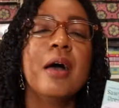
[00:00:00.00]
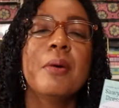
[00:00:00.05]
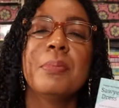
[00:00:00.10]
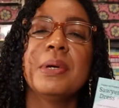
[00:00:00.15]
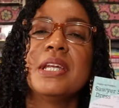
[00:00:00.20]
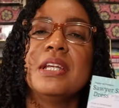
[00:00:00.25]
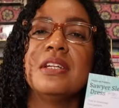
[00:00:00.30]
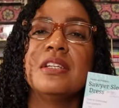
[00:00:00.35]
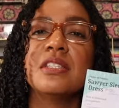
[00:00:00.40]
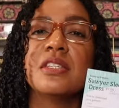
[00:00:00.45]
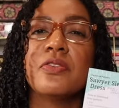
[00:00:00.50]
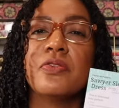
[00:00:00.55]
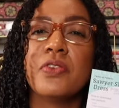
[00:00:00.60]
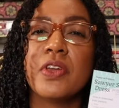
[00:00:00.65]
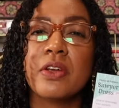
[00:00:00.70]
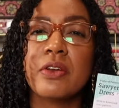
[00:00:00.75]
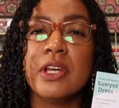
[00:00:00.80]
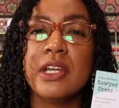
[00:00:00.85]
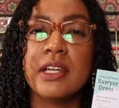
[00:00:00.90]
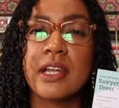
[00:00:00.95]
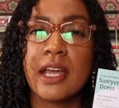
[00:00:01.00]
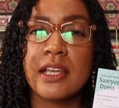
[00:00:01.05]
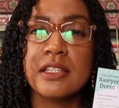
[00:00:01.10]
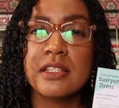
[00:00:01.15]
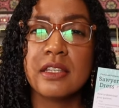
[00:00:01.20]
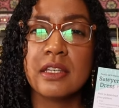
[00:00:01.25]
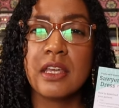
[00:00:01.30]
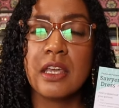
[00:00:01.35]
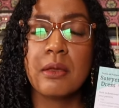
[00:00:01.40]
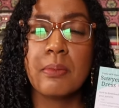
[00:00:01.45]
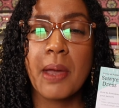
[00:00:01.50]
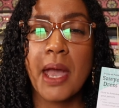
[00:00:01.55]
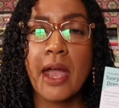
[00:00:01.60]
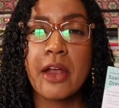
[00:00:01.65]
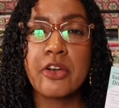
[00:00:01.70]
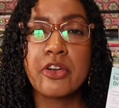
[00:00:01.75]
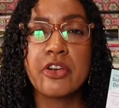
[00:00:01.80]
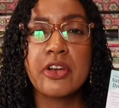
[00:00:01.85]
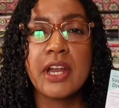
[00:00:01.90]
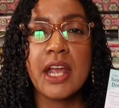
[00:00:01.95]
but it is a very nice looking
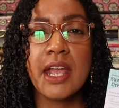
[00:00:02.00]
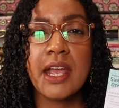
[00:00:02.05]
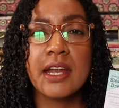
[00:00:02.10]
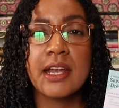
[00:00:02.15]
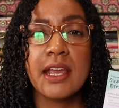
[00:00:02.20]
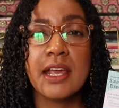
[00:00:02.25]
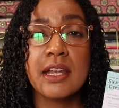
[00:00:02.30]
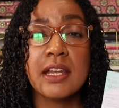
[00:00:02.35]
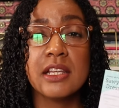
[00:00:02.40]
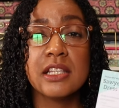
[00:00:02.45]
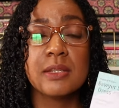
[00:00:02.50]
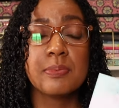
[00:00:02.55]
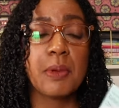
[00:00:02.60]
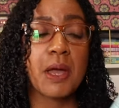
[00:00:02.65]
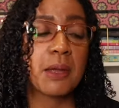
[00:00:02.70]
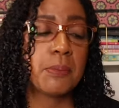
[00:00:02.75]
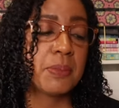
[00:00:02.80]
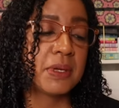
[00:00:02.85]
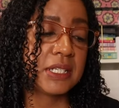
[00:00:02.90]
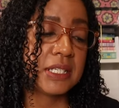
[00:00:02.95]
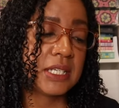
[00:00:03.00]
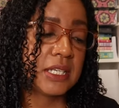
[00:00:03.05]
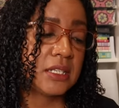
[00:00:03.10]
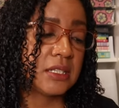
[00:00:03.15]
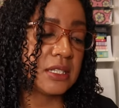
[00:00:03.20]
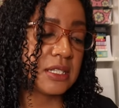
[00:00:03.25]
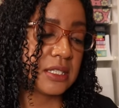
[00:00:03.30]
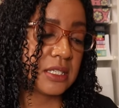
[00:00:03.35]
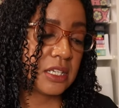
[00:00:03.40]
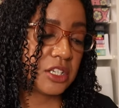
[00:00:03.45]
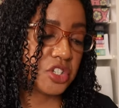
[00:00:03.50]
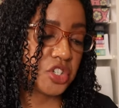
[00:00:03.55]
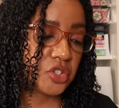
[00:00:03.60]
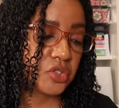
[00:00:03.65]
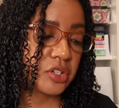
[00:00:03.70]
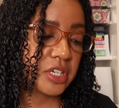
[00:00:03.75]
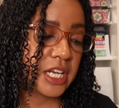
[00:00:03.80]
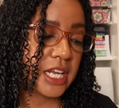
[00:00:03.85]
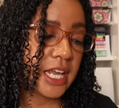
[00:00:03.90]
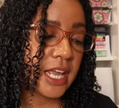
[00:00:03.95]
pattern, and it is by Petite
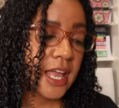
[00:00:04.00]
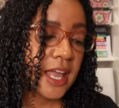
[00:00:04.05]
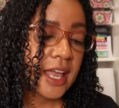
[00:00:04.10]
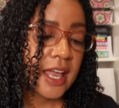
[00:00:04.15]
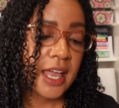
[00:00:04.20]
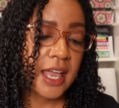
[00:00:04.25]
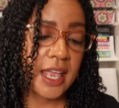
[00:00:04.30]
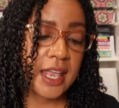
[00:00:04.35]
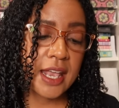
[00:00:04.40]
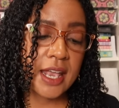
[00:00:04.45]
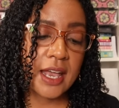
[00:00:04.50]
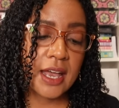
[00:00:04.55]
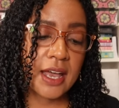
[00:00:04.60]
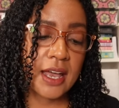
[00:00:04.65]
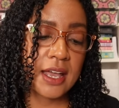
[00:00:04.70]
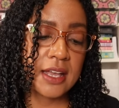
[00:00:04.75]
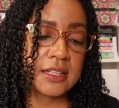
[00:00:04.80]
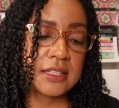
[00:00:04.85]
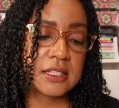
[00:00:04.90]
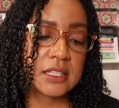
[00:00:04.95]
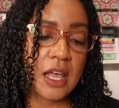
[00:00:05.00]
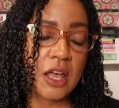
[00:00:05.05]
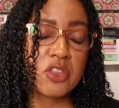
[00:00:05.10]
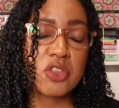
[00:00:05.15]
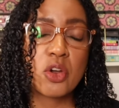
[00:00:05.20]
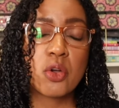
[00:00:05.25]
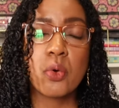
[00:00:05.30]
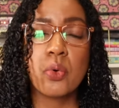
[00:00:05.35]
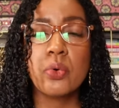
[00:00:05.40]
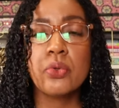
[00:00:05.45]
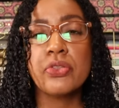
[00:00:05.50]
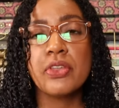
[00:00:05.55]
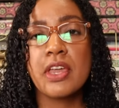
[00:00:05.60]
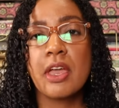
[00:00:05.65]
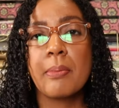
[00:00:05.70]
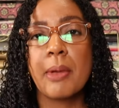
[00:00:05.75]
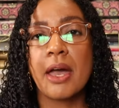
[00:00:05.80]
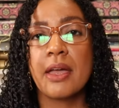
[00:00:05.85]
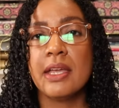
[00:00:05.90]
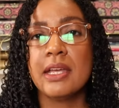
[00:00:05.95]
Stitchery. And the cool thing
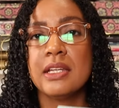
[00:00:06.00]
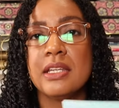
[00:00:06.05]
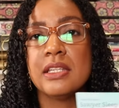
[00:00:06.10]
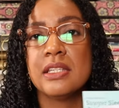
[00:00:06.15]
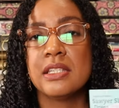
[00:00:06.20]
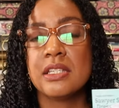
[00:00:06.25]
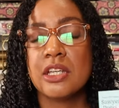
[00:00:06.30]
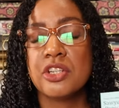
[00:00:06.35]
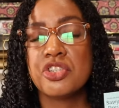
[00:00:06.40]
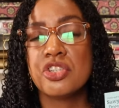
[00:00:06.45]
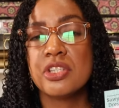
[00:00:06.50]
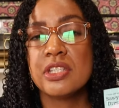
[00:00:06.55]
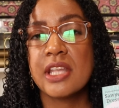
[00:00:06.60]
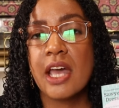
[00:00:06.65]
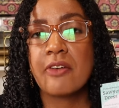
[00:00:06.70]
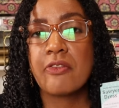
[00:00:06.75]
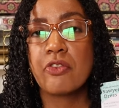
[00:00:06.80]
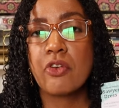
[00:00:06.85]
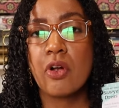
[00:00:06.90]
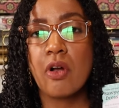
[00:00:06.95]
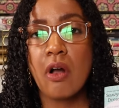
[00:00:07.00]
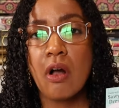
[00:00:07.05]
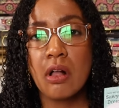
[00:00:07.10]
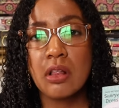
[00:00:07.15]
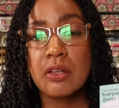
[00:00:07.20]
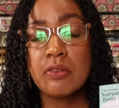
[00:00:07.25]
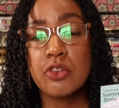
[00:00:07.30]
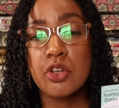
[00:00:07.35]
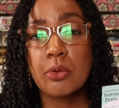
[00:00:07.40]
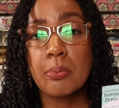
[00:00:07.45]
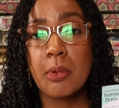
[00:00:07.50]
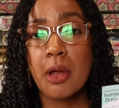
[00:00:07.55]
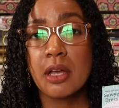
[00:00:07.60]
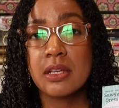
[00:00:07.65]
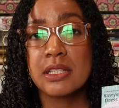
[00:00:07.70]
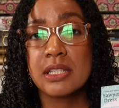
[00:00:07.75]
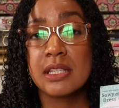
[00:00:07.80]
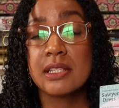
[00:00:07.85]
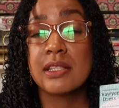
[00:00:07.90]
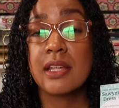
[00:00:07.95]
about Indie Stitch is that for all of their
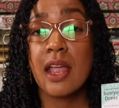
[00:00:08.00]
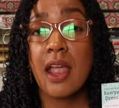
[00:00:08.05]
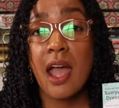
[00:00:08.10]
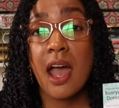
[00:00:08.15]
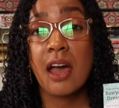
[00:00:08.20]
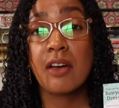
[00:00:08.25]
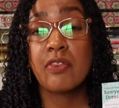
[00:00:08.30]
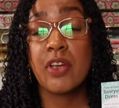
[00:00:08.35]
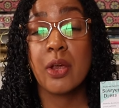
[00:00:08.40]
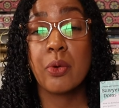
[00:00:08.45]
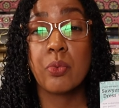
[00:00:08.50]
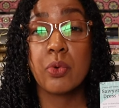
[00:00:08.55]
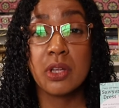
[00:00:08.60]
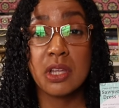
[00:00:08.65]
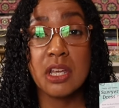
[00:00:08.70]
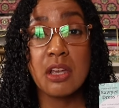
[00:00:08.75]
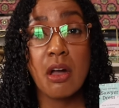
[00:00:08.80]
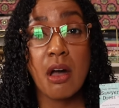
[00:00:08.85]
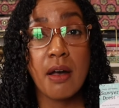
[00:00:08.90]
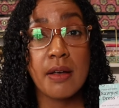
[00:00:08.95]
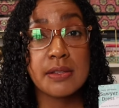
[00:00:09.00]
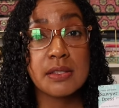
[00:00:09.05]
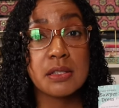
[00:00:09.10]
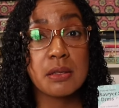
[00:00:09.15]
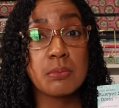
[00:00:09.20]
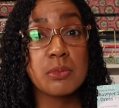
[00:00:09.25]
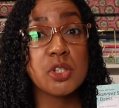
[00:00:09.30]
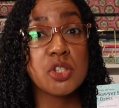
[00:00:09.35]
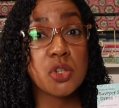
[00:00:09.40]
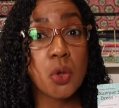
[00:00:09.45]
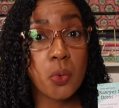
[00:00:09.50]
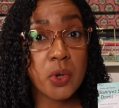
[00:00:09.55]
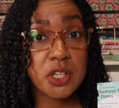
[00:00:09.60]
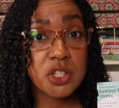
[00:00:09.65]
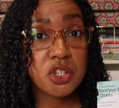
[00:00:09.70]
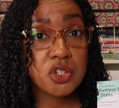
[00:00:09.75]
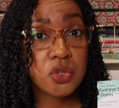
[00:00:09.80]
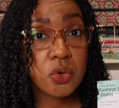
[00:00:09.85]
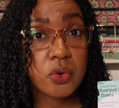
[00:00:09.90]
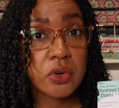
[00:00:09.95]
boxes, they have a really awesome sewing
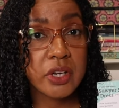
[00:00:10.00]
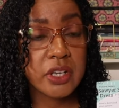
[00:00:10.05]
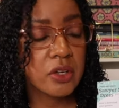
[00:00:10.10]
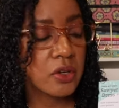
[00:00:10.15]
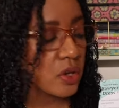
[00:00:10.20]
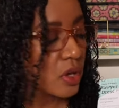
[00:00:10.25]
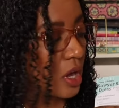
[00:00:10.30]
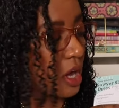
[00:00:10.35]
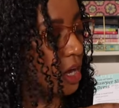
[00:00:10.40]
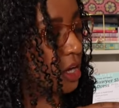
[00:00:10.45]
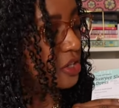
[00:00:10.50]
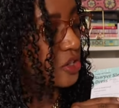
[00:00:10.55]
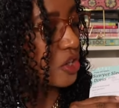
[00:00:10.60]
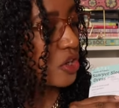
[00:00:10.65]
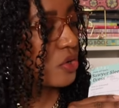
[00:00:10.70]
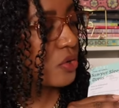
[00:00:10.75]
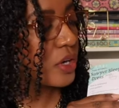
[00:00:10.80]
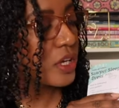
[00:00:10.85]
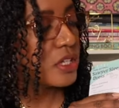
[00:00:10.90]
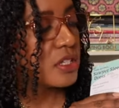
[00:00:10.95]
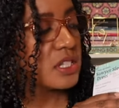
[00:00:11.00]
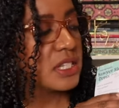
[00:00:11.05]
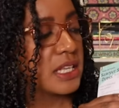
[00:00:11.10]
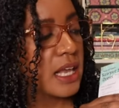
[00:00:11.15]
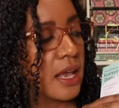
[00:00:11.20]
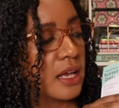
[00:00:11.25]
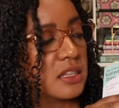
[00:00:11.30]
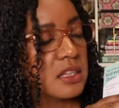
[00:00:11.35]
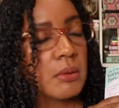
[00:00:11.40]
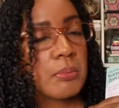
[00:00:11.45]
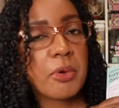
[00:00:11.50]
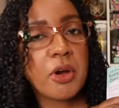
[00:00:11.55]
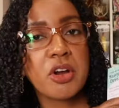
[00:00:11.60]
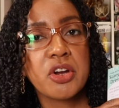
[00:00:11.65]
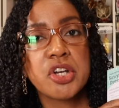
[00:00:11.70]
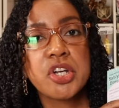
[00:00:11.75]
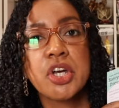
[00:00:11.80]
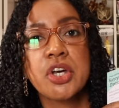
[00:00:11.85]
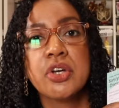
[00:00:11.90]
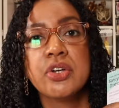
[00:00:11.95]
tutorial. So you can scan the
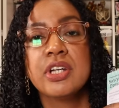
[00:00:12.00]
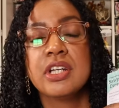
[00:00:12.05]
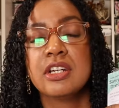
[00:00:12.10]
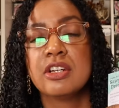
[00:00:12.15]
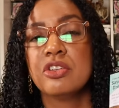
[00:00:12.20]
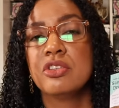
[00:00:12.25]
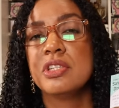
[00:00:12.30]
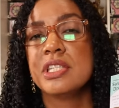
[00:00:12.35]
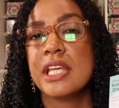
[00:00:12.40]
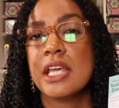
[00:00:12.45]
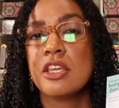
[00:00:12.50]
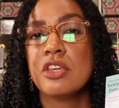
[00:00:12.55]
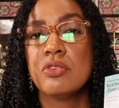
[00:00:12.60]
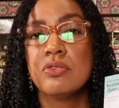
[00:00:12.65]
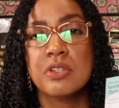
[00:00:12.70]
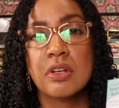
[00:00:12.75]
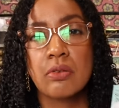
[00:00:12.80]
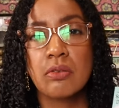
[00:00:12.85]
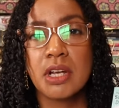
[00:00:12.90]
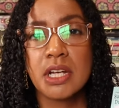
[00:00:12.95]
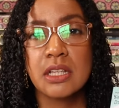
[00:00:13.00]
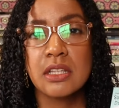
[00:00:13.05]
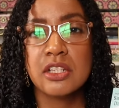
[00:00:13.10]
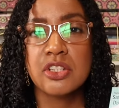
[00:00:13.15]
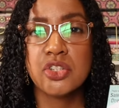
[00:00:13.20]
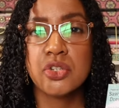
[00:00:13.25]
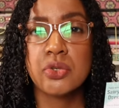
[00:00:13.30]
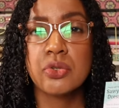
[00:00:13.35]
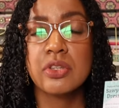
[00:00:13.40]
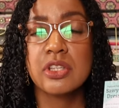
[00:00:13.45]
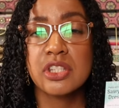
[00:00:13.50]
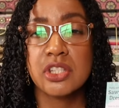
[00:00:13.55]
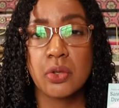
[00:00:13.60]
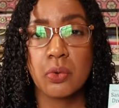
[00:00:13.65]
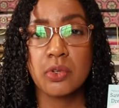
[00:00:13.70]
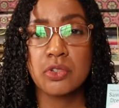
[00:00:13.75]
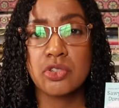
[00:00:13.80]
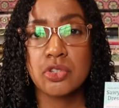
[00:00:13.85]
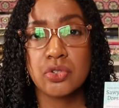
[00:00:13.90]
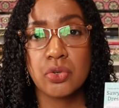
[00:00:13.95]
barcode and it'll take you directly to the
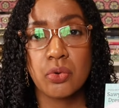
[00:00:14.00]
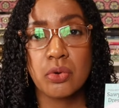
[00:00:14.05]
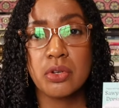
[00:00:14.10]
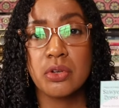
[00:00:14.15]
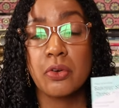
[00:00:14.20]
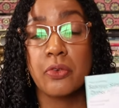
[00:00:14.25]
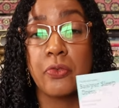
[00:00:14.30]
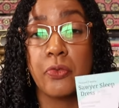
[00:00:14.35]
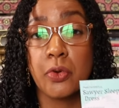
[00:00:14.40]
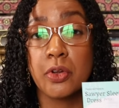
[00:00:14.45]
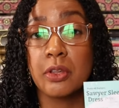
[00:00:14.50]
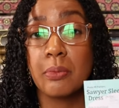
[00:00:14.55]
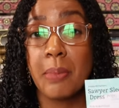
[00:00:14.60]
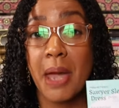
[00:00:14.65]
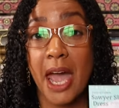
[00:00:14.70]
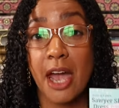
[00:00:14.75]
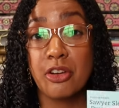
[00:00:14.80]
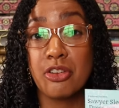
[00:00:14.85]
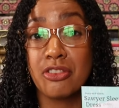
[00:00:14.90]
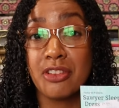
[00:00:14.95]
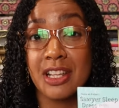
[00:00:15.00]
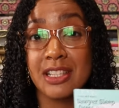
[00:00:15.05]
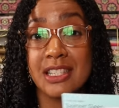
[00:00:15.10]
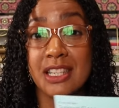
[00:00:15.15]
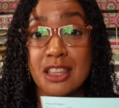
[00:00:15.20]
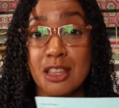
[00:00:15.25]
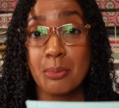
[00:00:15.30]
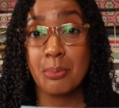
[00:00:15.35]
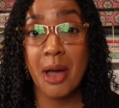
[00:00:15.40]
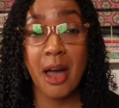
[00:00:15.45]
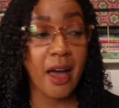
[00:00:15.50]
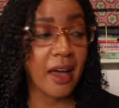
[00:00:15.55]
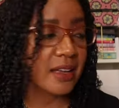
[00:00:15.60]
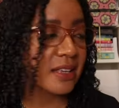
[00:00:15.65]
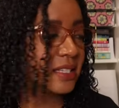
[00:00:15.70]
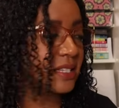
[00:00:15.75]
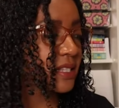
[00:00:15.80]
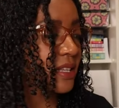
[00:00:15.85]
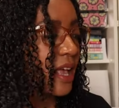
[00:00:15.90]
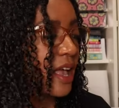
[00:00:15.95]
sewing tutorial for the pattern that's in the
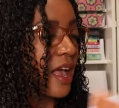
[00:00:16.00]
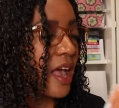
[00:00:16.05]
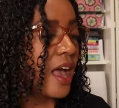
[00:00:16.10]
box.